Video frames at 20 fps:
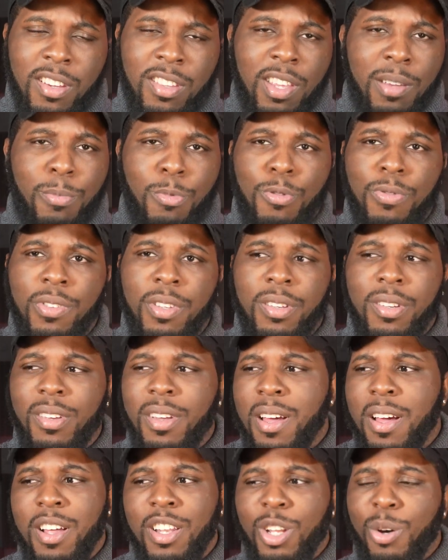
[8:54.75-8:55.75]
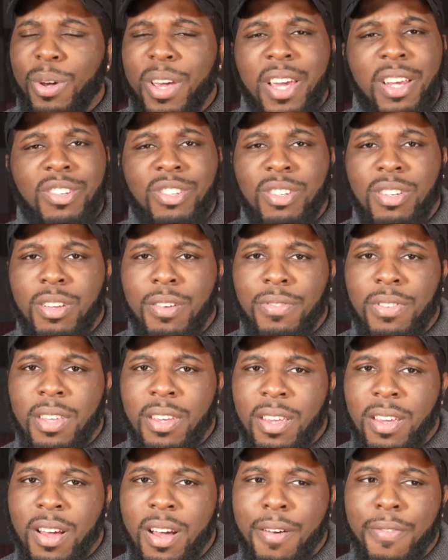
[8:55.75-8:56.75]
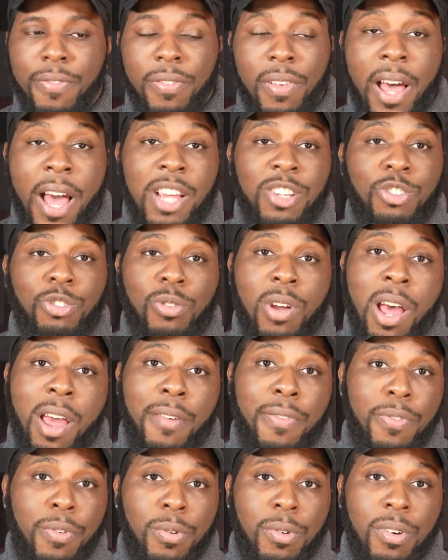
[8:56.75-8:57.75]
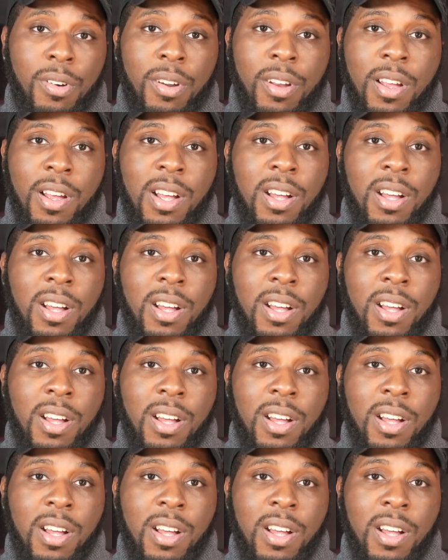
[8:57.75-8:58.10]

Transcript: They moved the location of the flash drive for